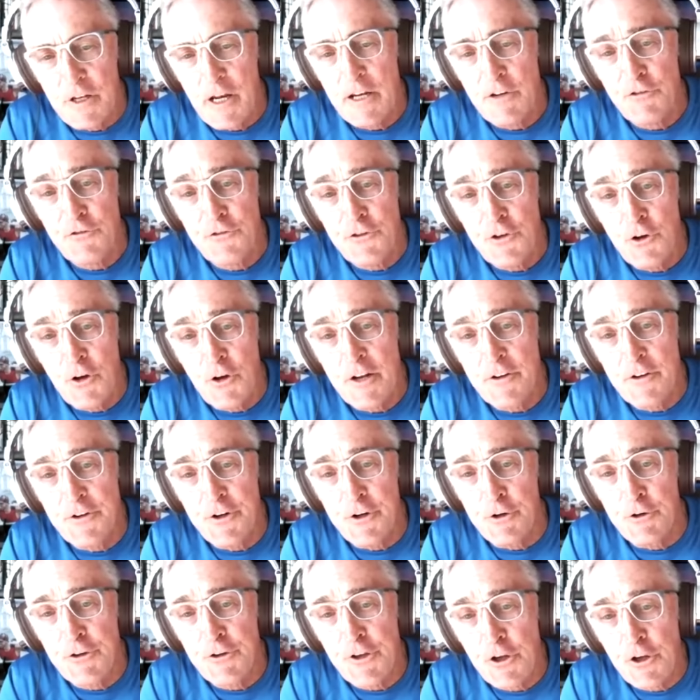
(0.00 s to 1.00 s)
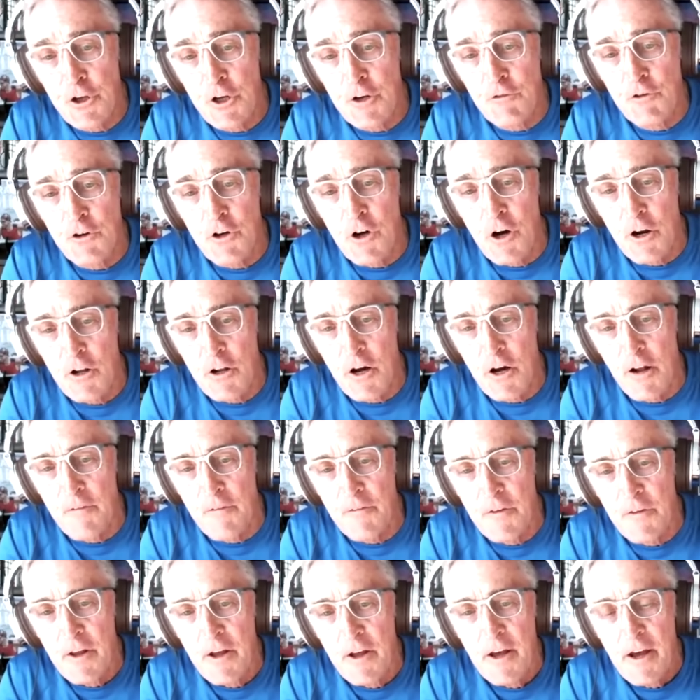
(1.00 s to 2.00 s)
and he still had years he could have gone
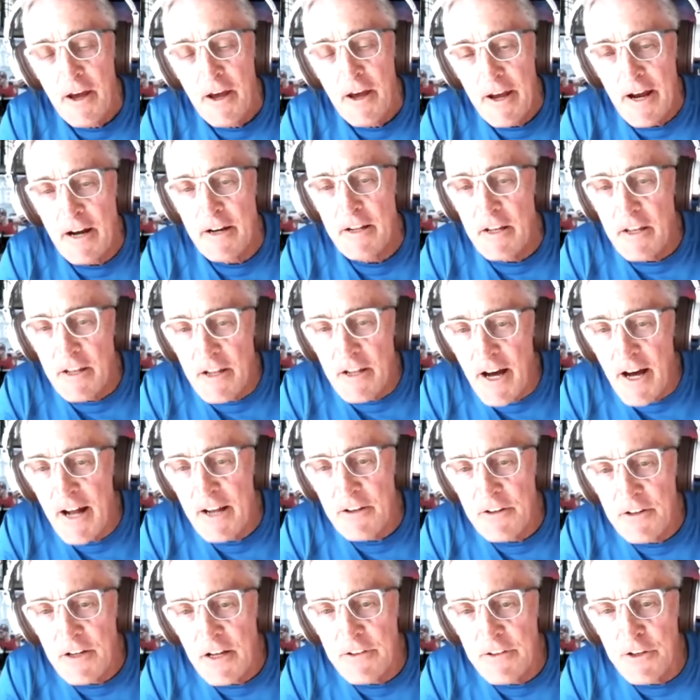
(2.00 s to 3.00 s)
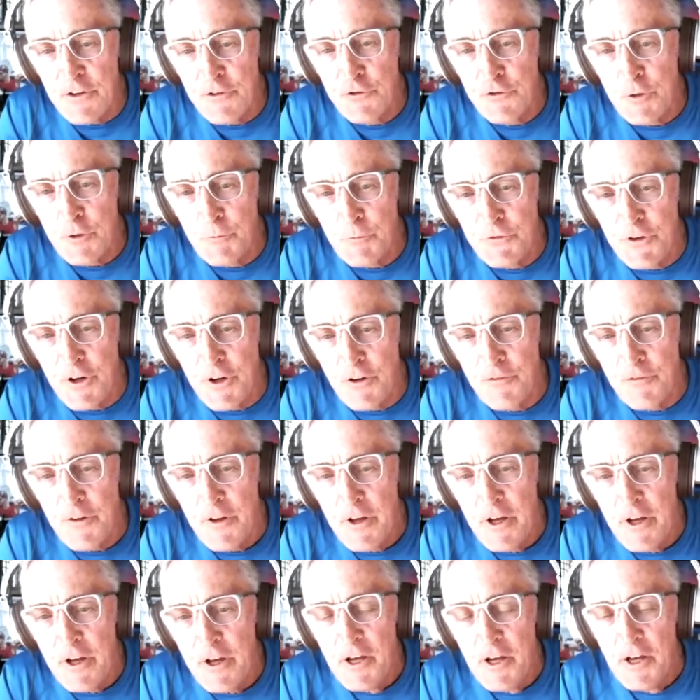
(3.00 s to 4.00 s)
on had he not done this to himself.
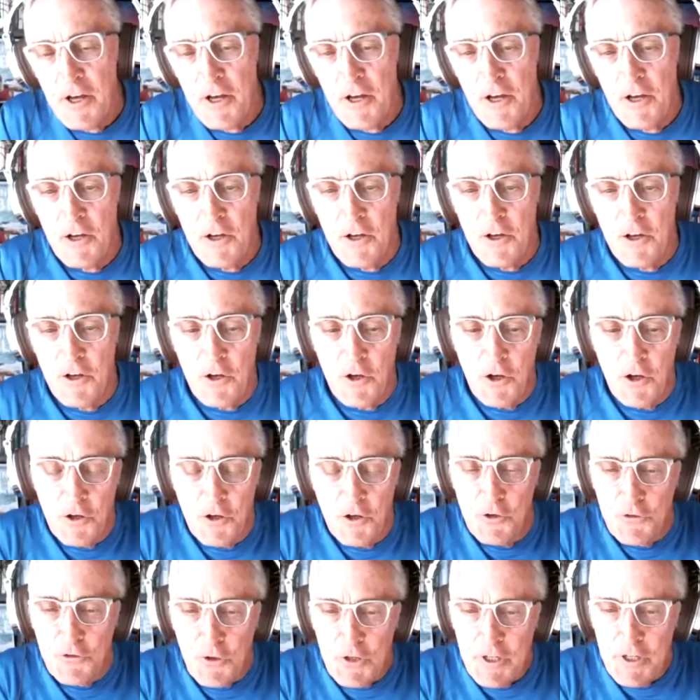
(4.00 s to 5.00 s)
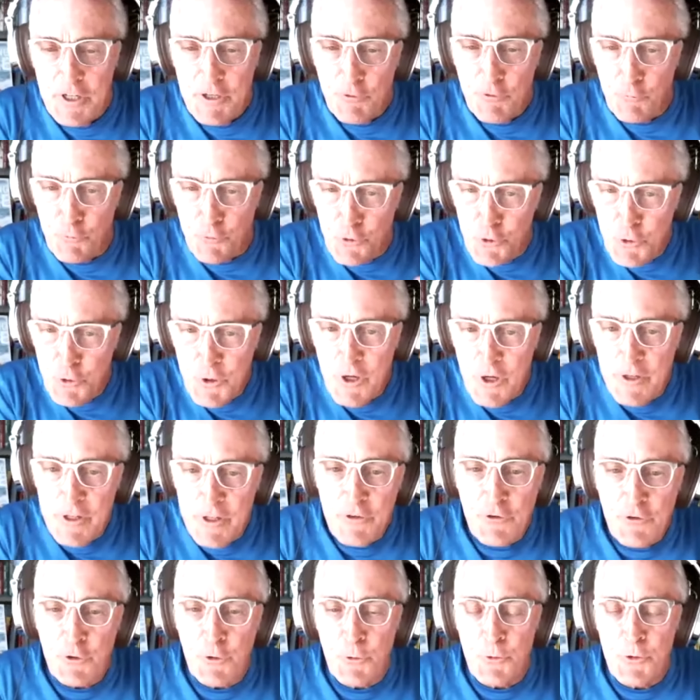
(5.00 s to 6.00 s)
So he ruined
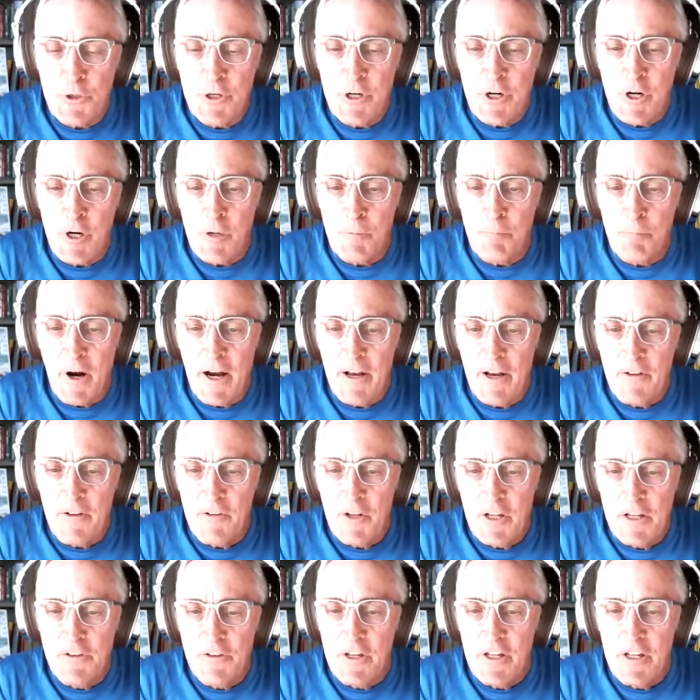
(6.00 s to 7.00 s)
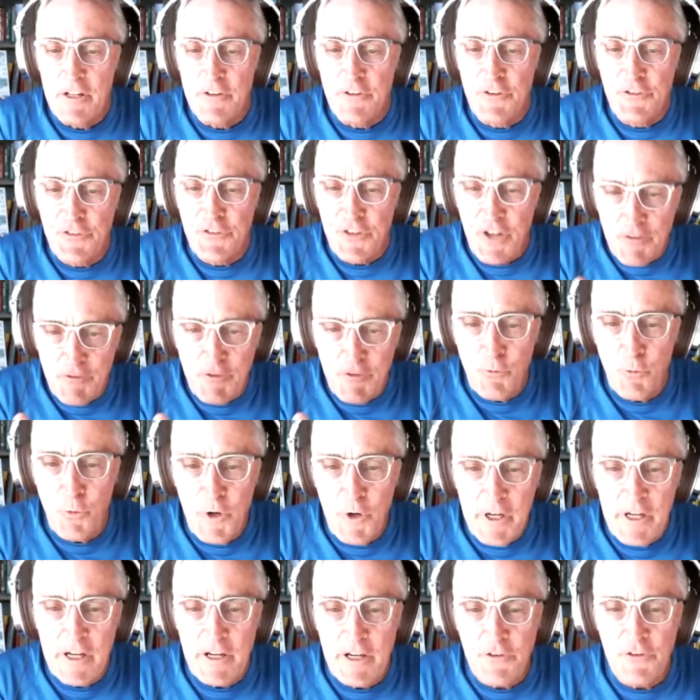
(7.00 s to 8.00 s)
his career by in, in seven
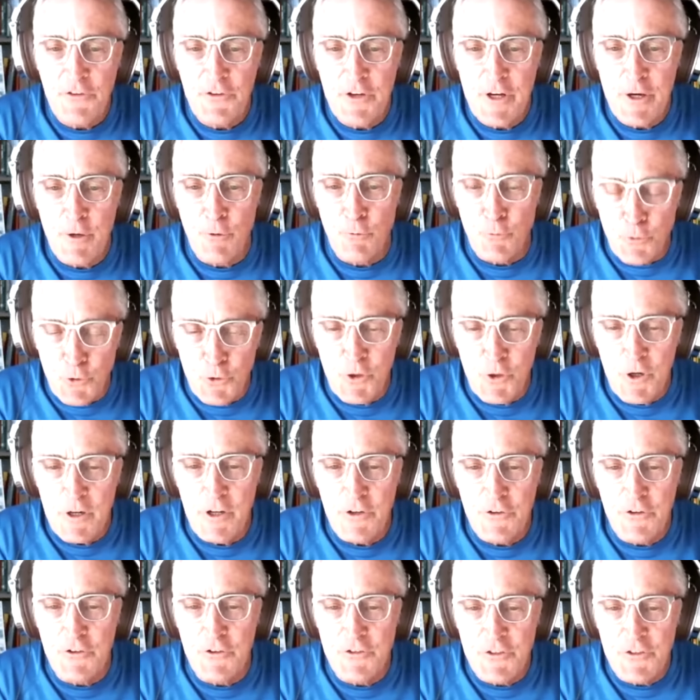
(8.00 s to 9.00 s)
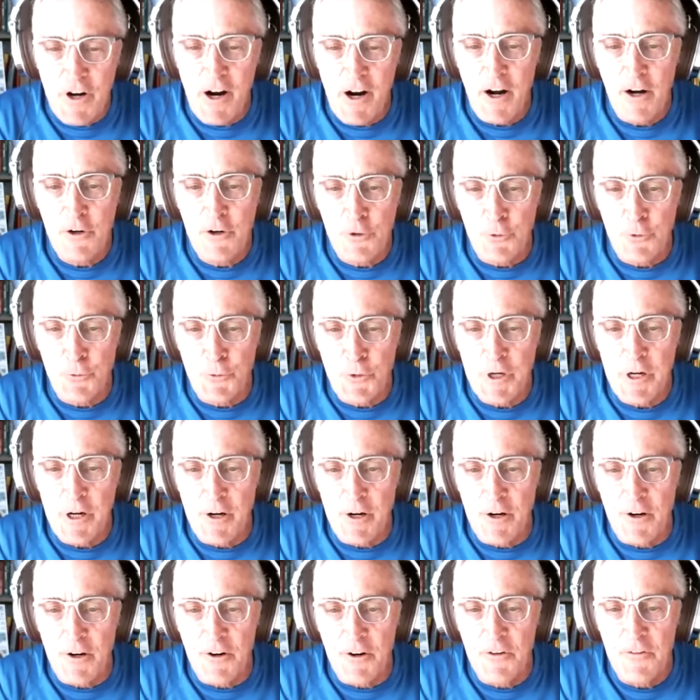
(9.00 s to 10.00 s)
weeks. He ruined his entire
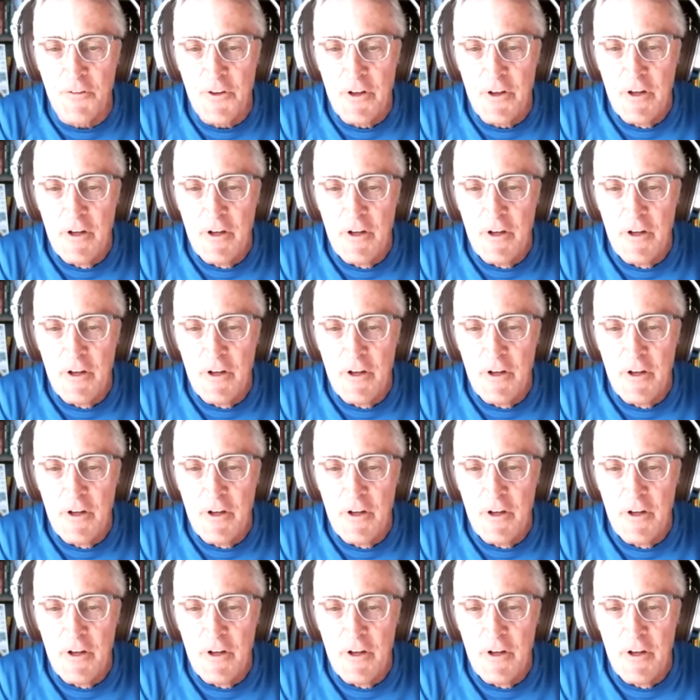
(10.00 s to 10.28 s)
career